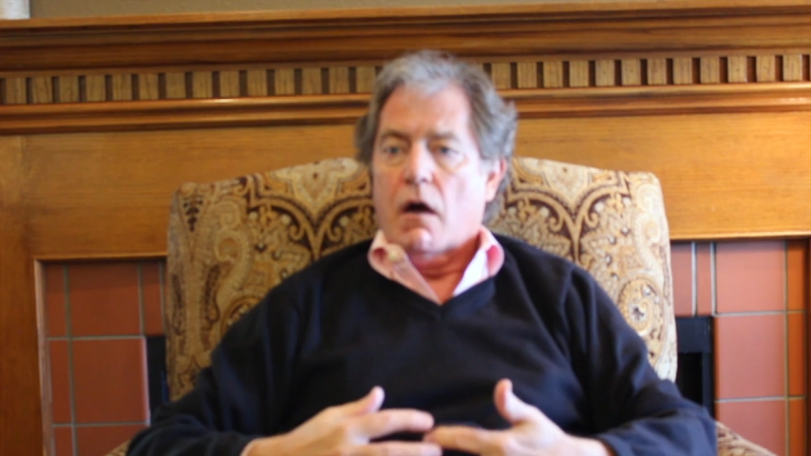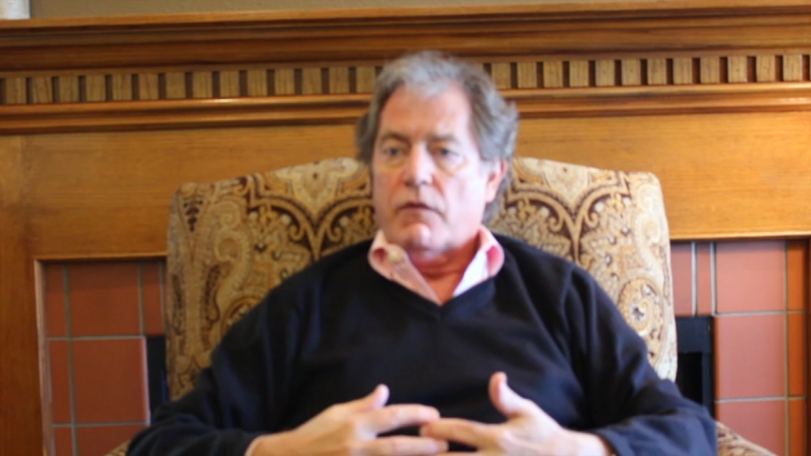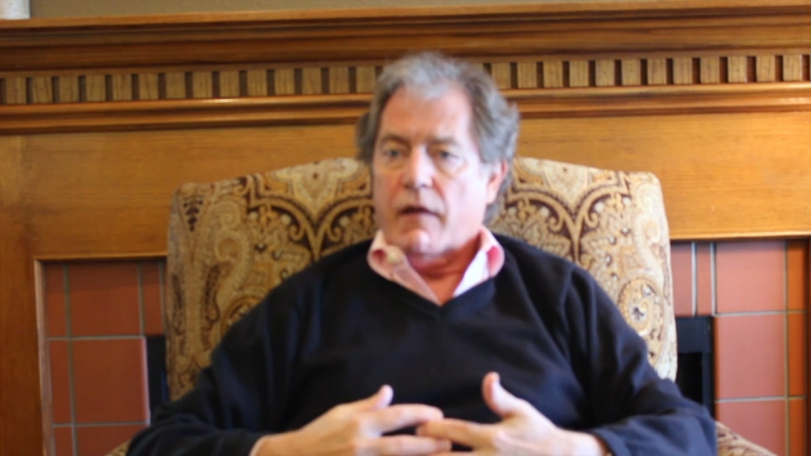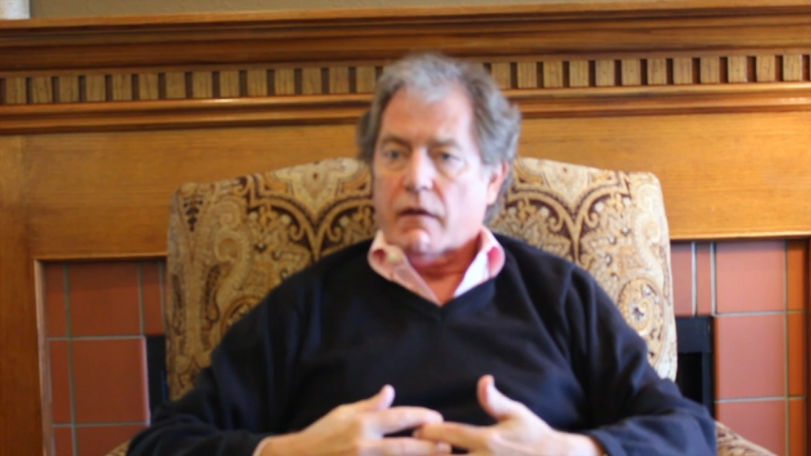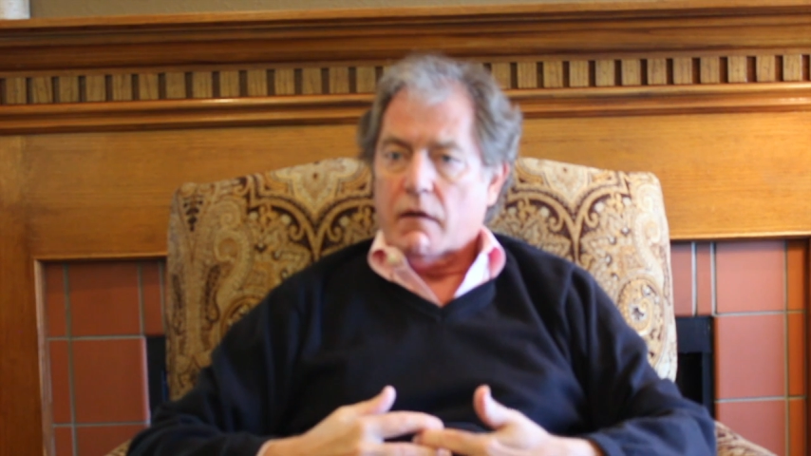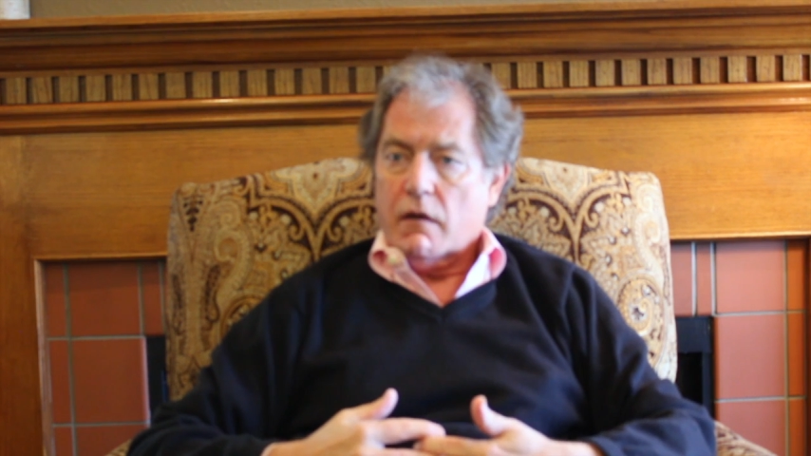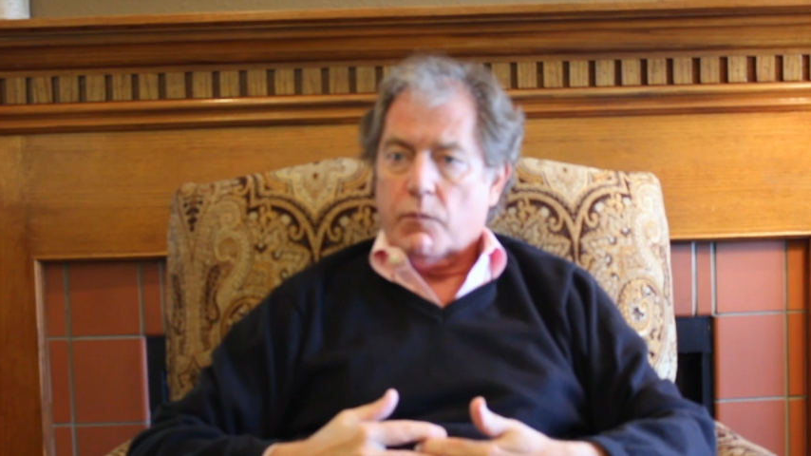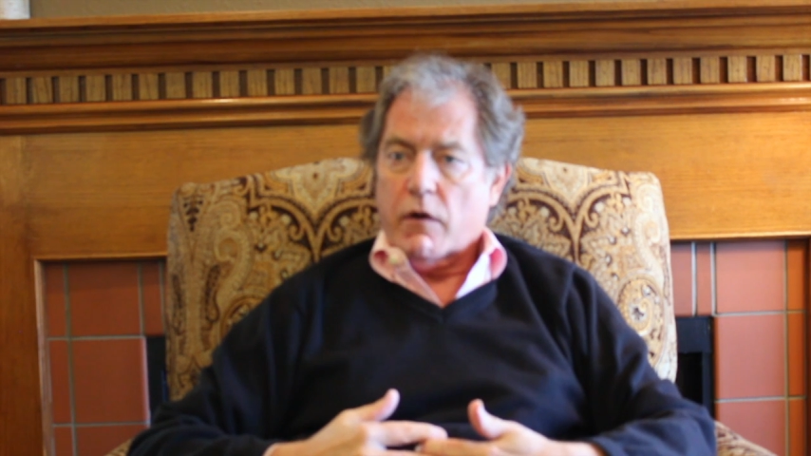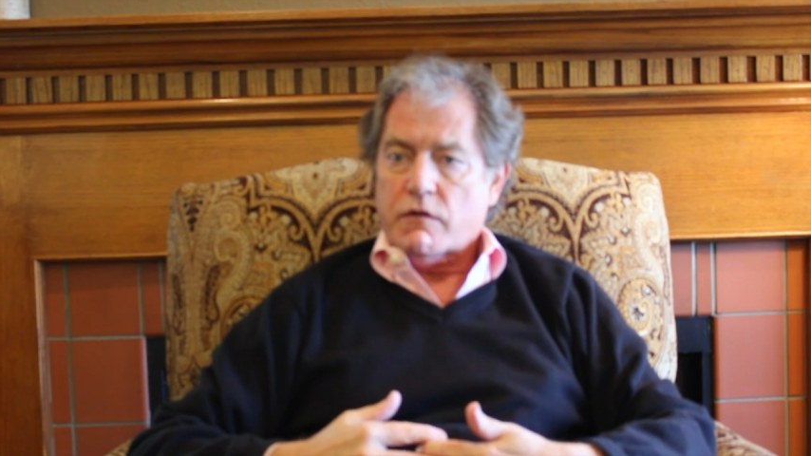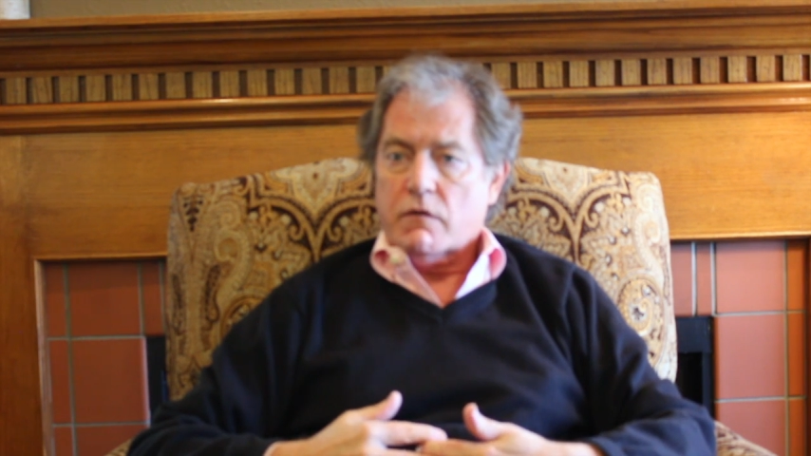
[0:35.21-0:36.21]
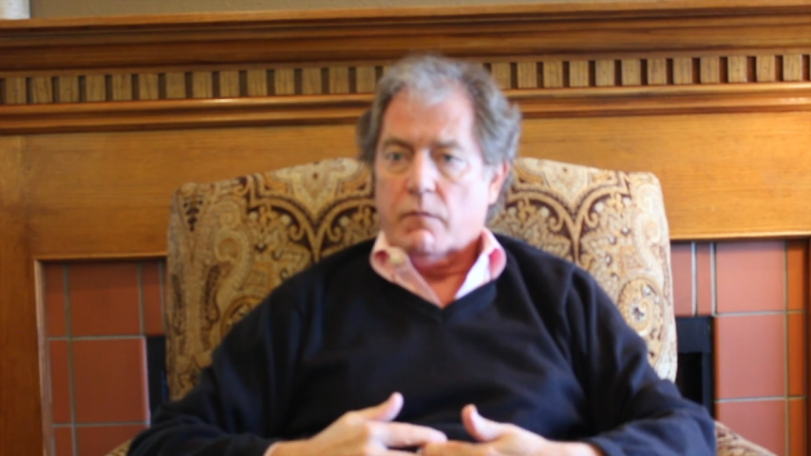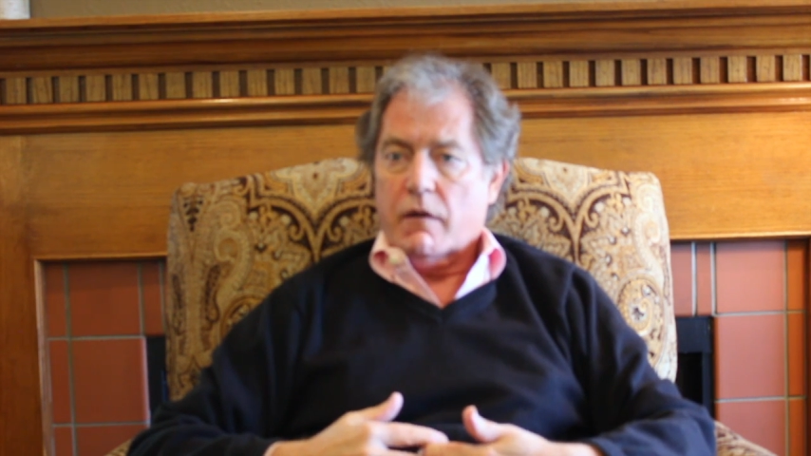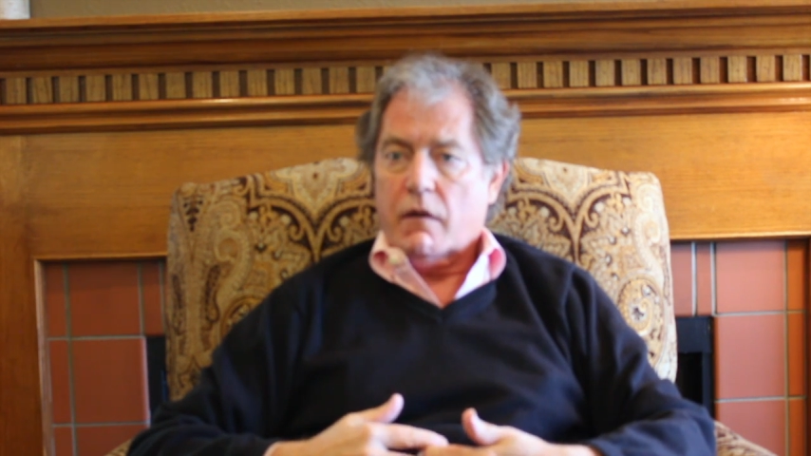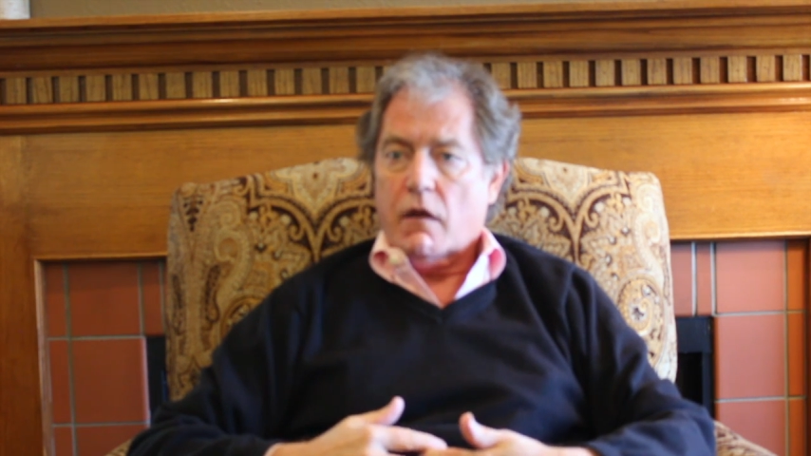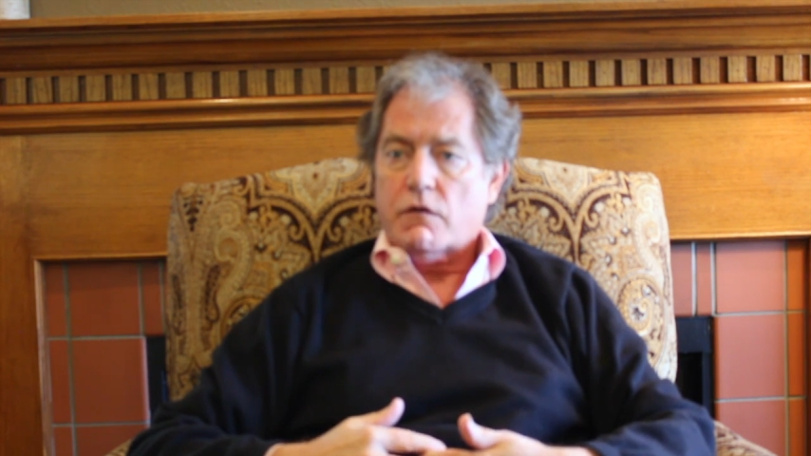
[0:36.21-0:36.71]
of antidepressant
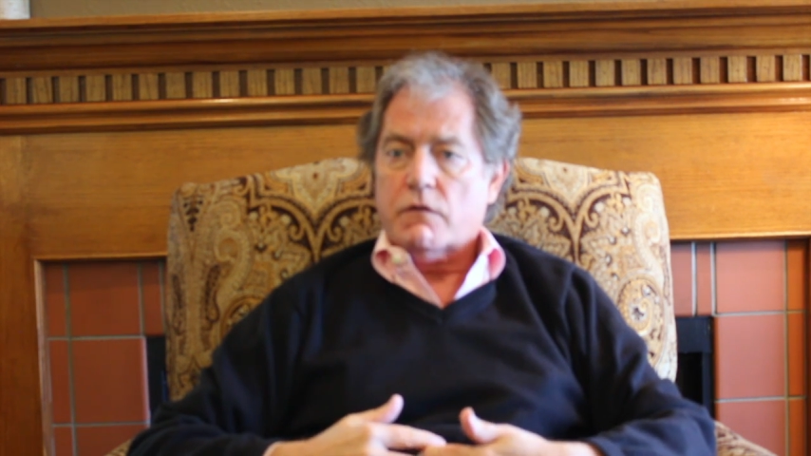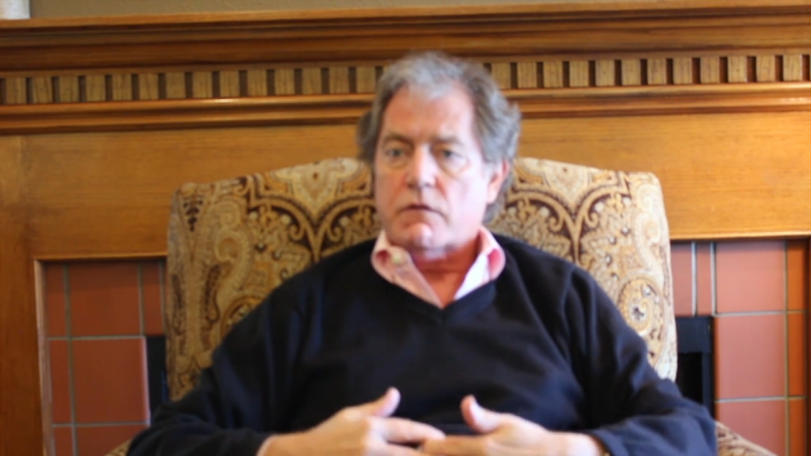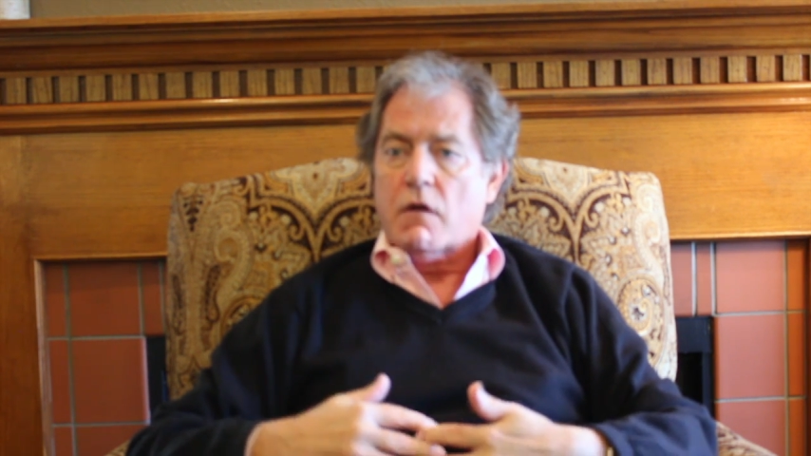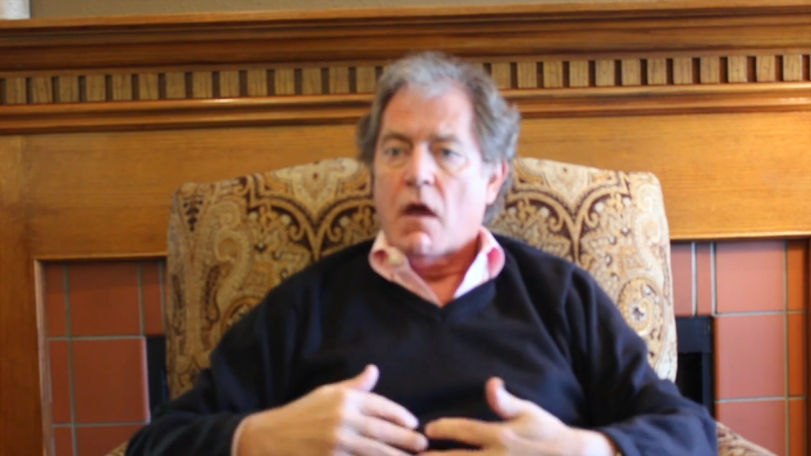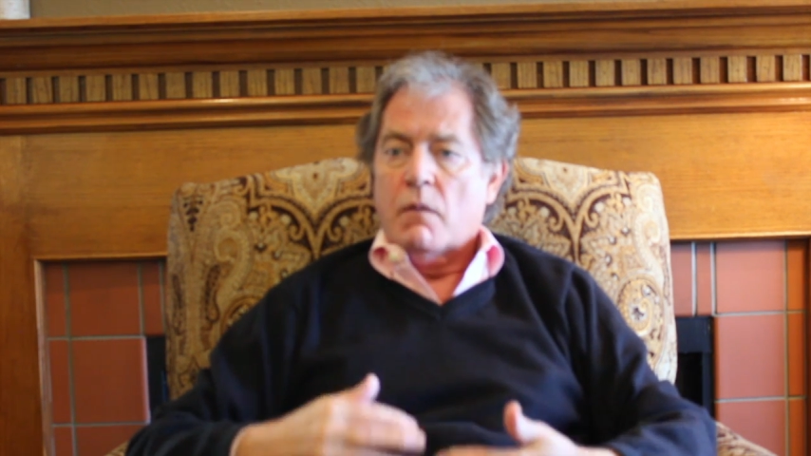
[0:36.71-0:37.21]
medications,